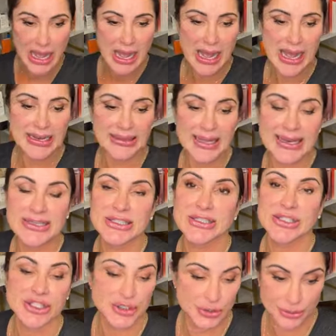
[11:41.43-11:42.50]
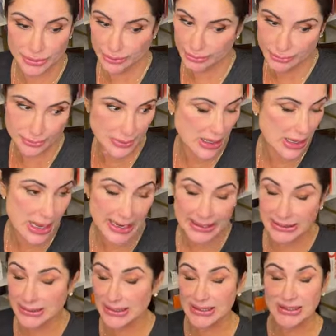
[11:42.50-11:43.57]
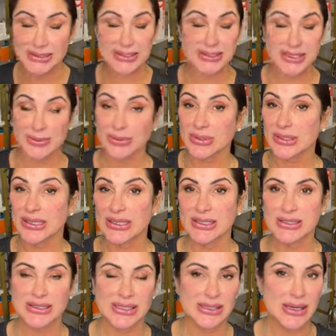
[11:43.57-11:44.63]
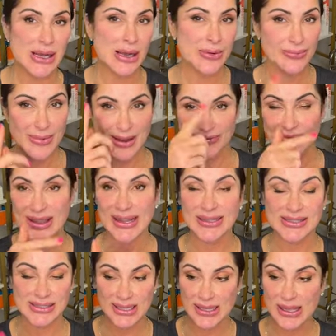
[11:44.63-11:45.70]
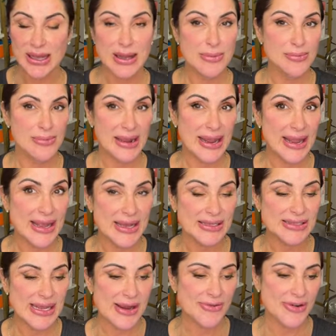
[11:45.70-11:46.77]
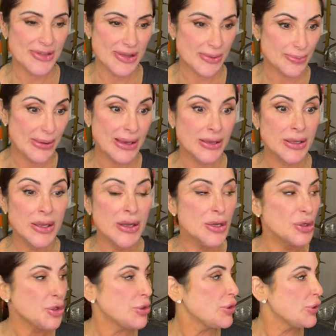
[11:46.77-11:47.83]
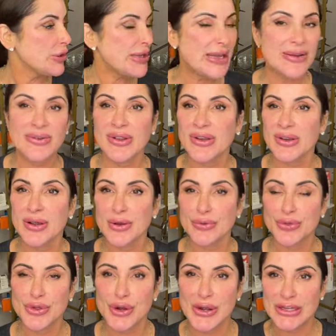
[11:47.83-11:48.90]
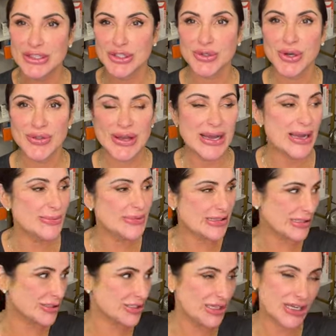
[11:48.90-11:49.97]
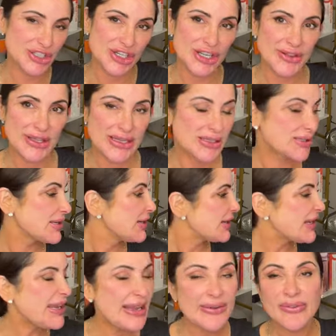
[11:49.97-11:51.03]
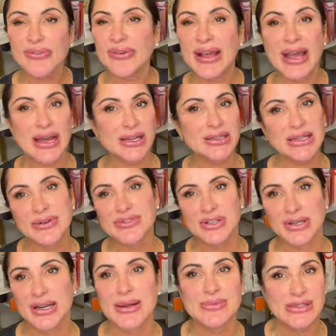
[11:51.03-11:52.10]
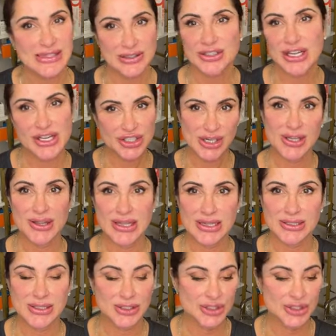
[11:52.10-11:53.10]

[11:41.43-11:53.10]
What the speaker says: I cleanse, I double cleanse my face, my hands, everything. But even though I do all that, I'm still touching things. Even if I had gloves on, I'm still touching things.